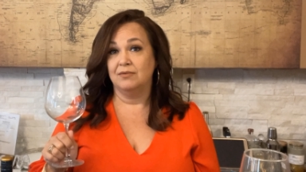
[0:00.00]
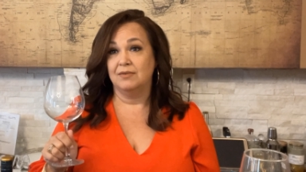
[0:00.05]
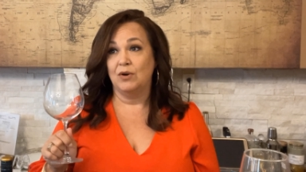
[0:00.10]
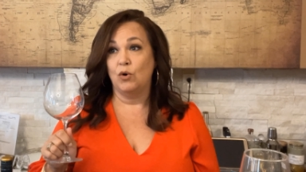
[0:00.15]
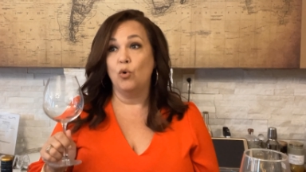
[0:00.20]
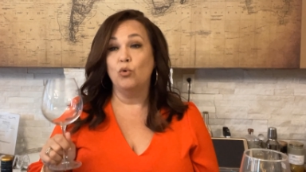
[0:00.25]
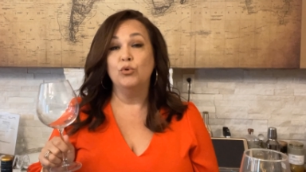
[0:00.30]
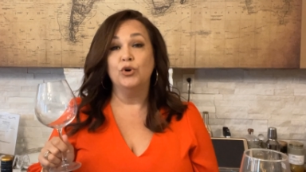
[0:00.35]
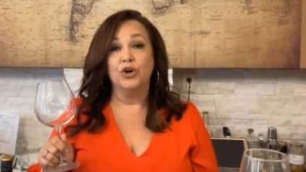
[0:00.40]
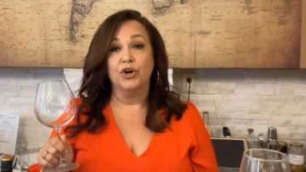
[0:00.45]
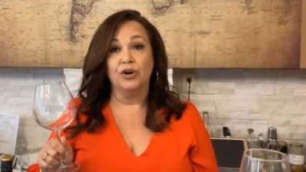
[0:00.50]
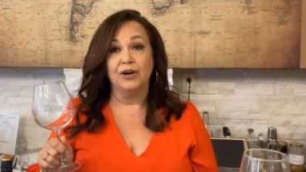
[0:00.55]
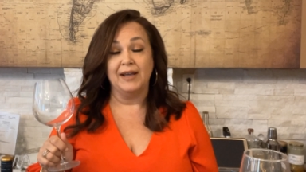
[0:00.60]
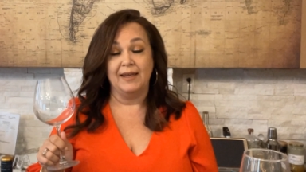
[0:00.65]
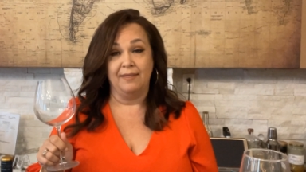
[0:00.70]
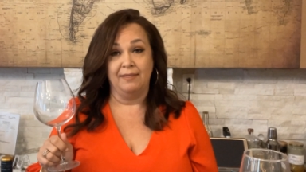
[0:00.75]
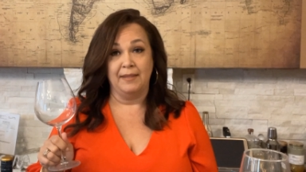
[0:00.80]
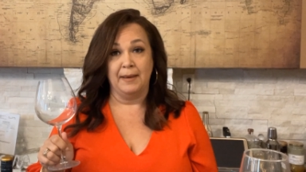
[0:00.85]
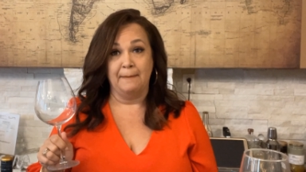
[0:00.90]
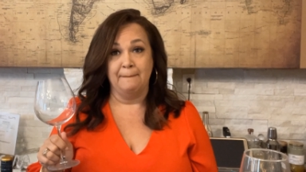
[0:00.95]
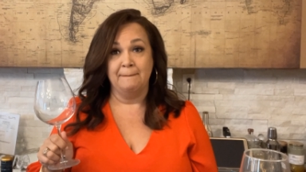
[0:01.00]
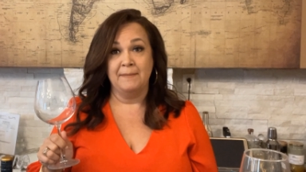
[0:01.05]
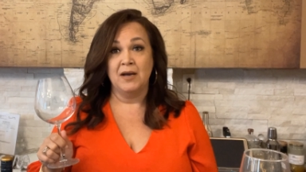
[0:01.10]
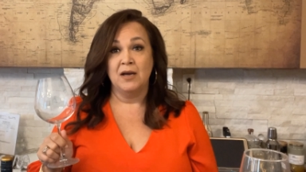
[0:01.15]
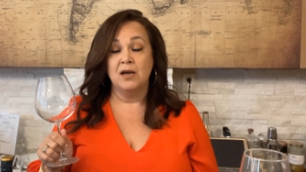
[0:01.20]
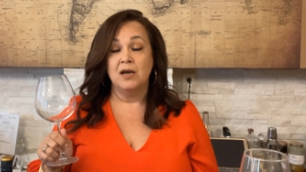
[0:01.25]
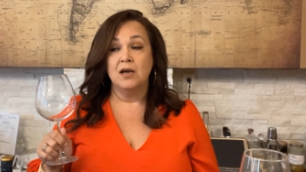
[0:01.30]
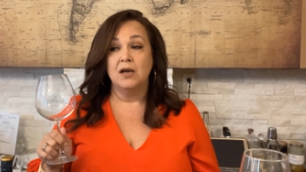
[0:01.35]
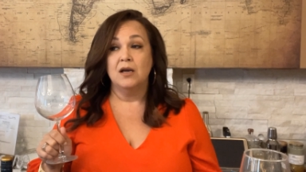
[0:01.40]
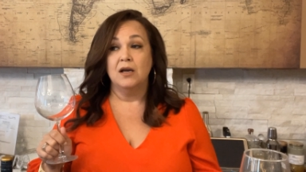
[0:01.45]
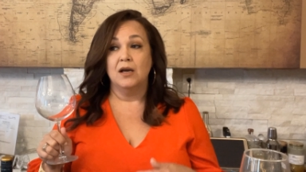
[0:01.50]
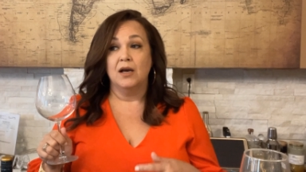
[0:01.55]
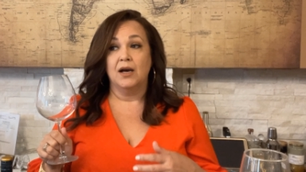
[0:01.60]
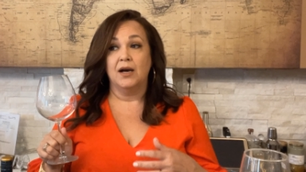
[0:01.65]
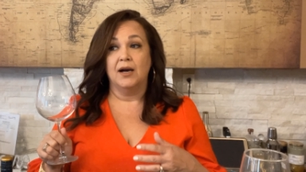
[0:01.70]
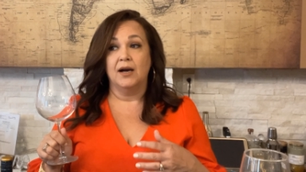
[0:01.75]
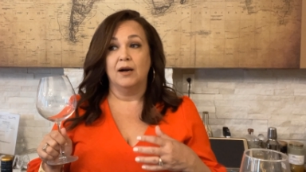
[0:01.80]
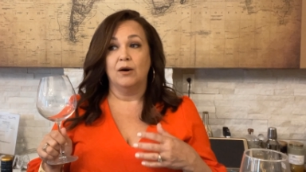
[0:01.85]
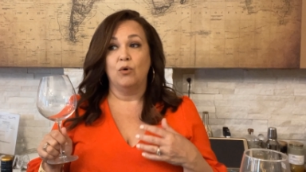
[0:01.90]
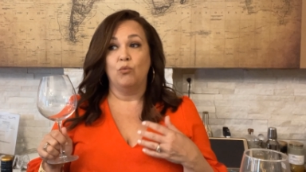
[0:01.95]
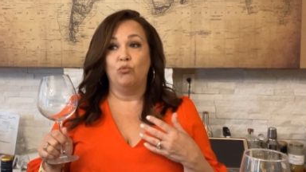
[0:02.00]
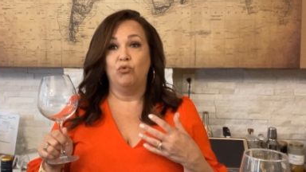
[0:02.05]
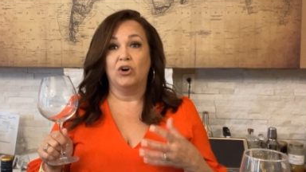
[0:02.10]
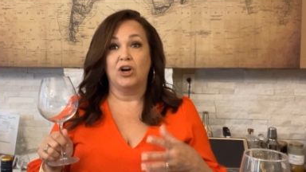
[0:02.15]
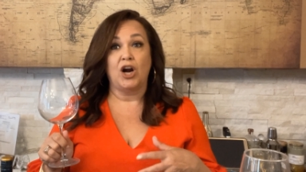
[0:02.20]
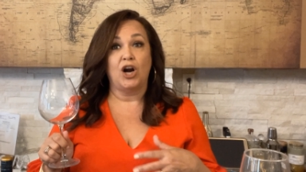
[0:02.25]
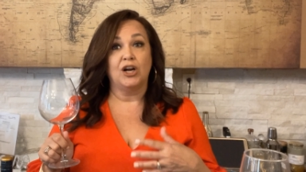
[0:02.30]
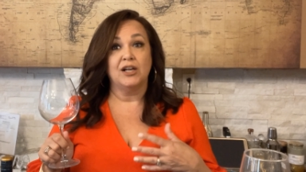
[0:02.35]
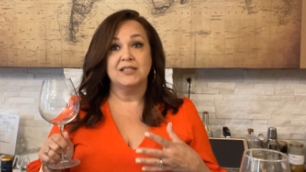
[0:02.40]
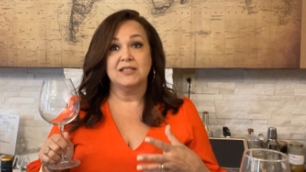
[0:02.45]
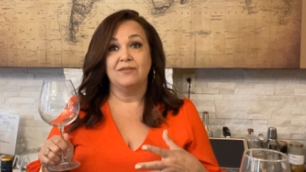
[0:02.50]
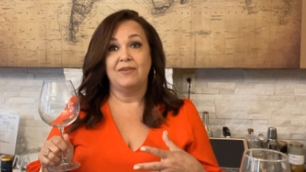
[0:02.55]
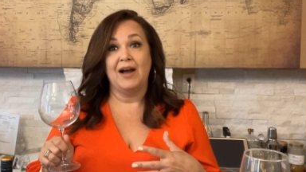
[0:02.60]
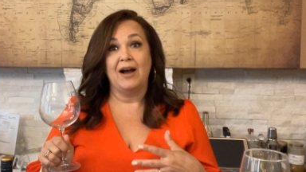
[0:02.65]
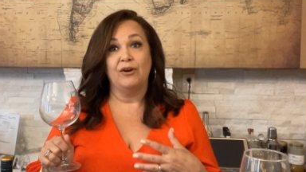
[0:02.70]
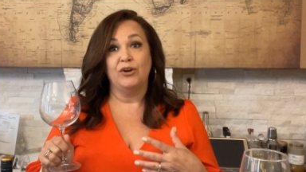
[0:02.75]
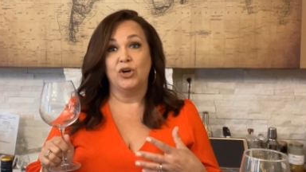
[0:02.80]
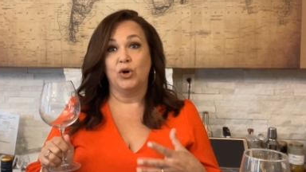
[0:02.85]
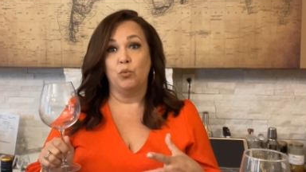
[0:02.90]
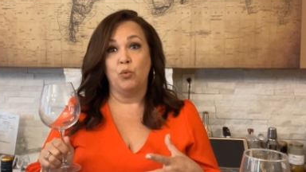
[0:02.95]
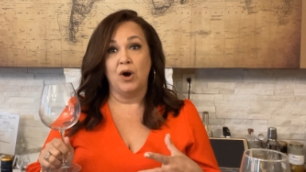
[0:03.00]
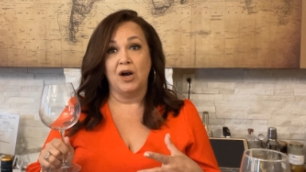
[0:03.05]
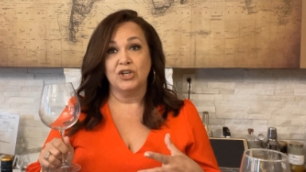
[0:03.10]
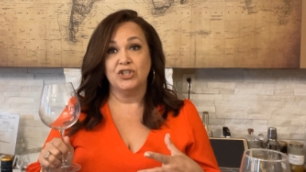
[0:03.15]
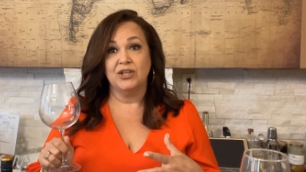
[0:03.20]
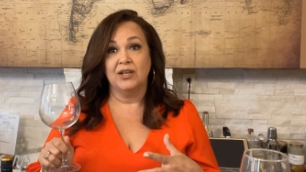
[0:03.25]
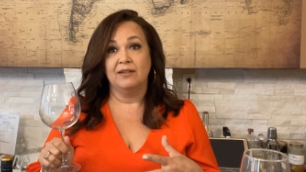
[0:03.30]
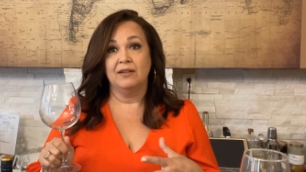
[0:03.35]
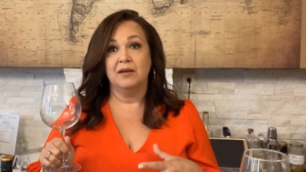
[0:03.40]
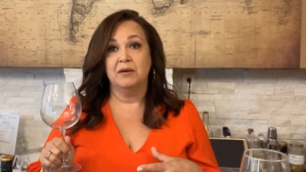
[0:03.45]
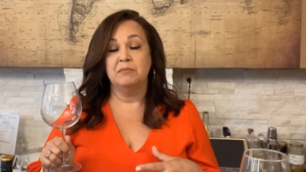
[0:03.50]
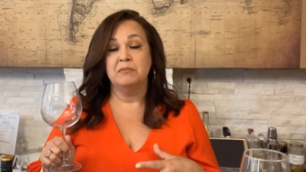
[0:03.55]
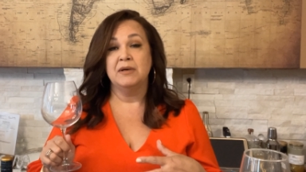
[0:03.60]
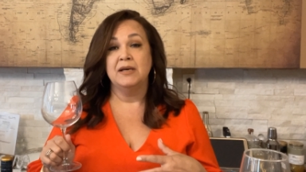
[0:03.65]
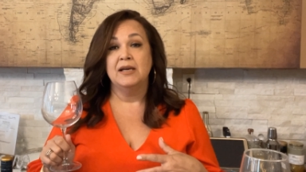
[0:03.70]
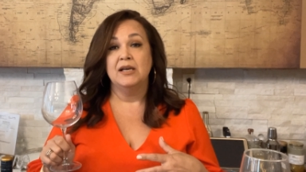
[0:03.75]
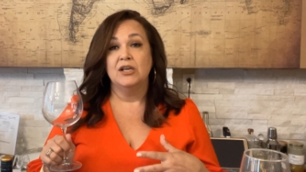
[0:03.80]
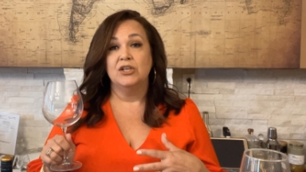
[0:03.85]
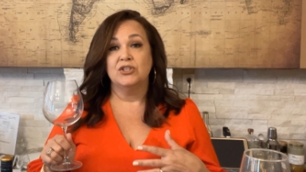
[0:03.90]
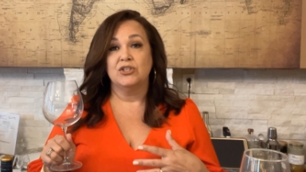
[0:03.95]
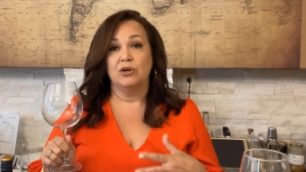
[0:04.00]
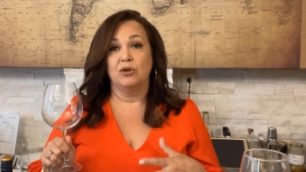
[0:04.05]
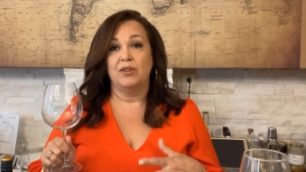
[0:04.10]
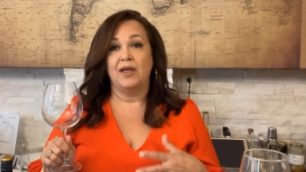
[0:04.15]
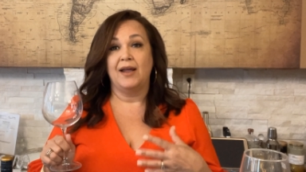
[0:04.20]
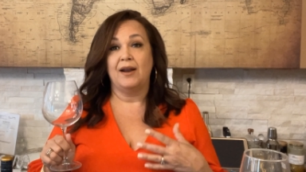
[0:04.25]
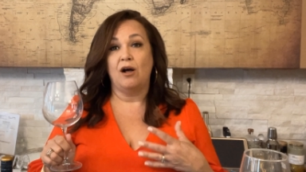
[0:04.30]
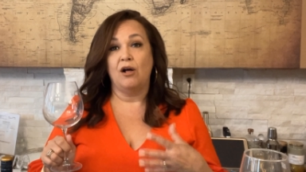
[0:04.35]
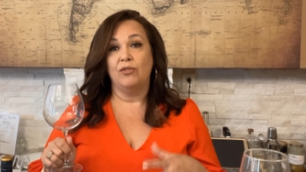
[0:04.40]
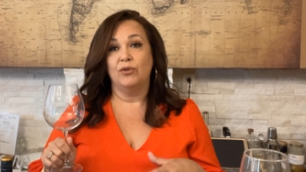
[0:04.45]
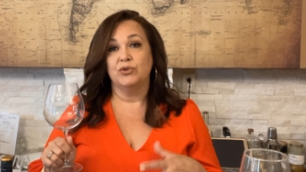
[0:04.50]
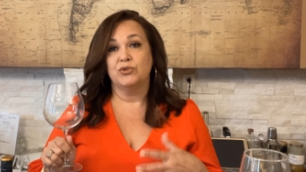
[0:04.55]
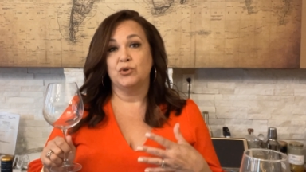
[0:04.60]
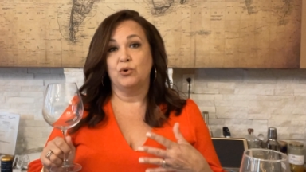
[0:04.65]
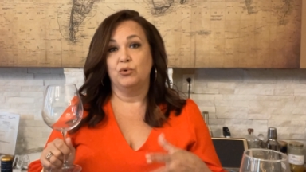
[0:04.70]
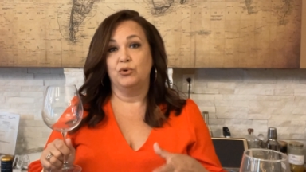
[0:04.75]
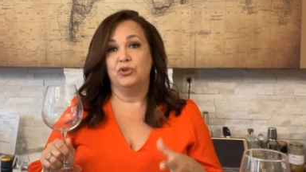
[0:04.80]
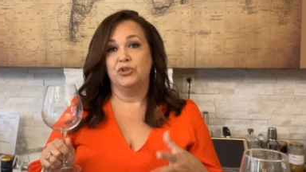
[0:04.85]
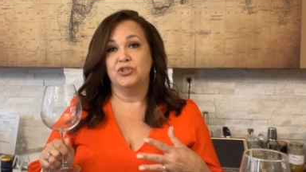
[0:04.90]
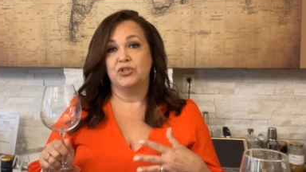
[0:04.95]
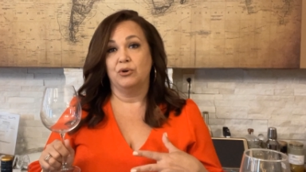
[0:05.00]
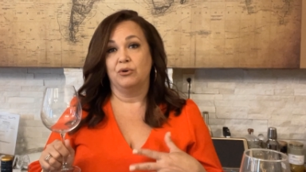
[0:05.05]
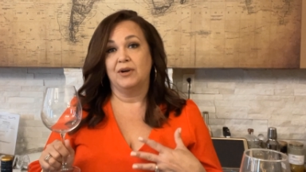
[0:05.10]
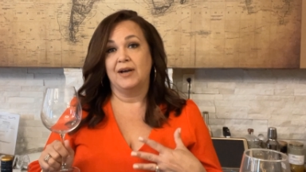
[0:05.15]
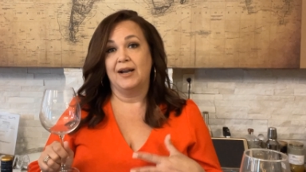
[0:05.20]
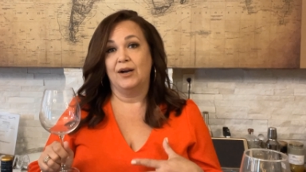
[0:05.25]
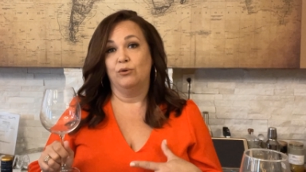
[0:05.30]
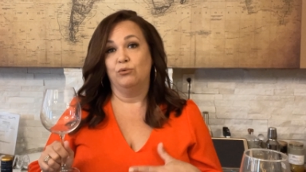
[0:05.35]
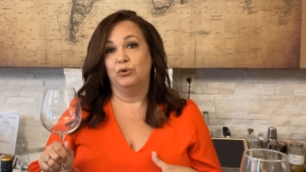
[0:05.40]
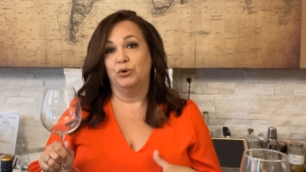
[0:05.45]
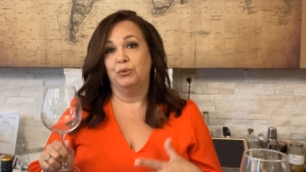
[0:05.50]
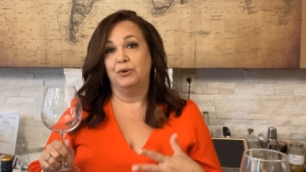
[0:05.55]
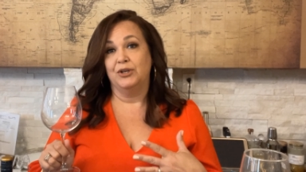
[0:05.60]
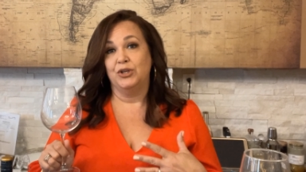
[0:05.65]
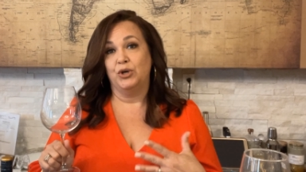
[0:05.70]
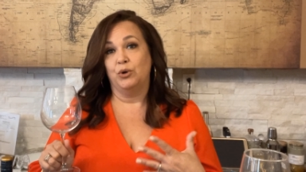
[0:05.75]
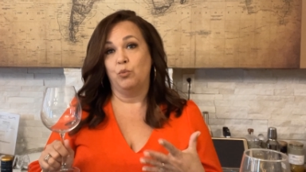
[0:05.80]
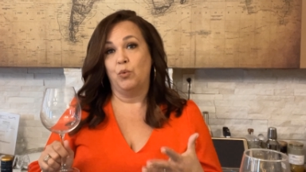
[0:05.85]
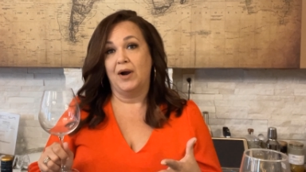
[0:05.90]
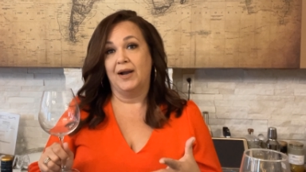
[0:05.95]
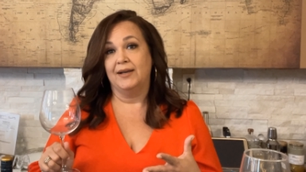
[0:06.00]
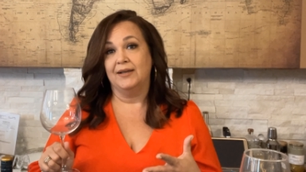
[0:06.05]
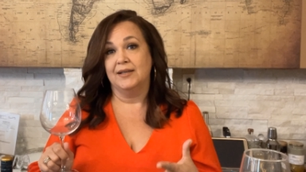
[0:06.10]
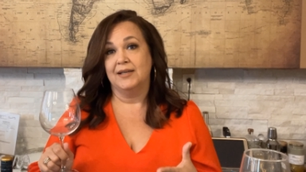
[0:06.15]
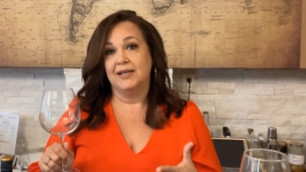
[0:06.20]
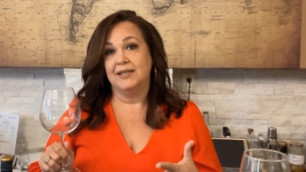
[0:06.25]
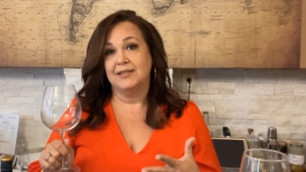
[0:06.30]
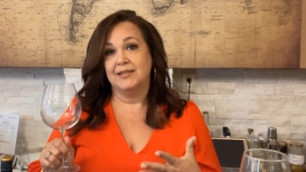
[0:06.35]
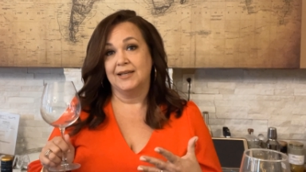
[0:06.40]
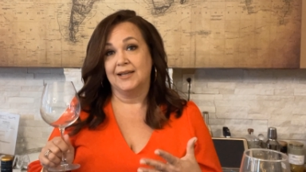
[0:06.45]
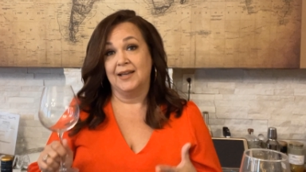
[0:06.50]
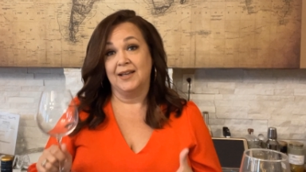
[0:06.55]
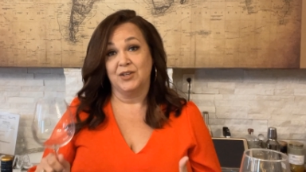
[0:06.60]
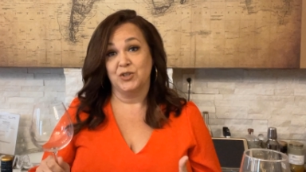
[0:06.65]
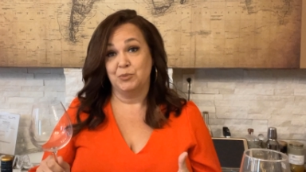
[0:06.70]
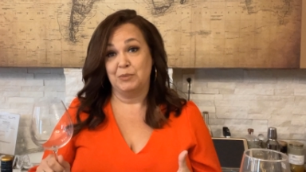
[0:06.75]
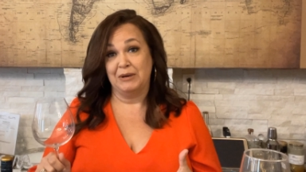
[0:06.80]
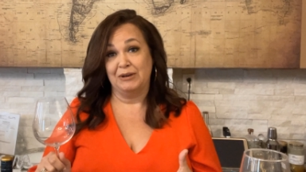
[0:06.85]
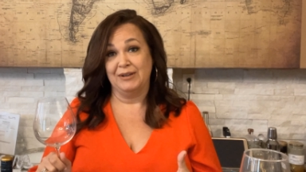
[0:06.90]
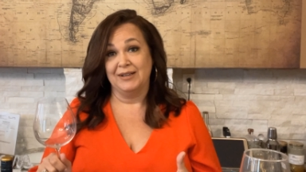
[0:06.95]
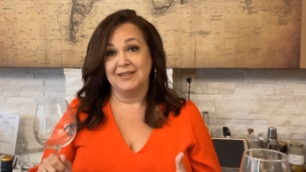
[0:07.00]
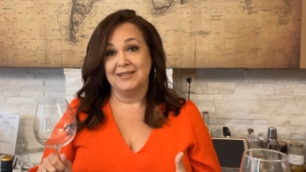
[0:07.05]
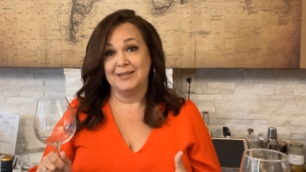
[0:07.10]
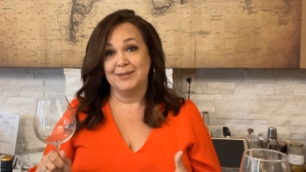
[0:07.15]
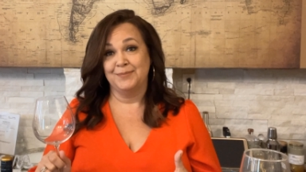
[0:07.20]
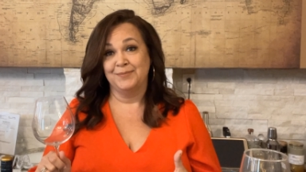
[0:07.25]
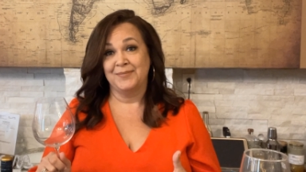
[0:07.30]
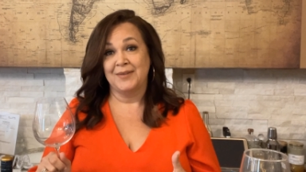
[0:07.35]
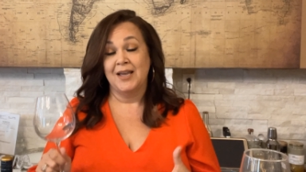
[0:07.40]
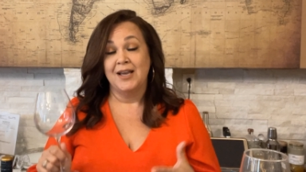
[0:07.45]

odor in them, regardless of how you're washing them, so that all those odors don't kind of ruin your wine tasting experience.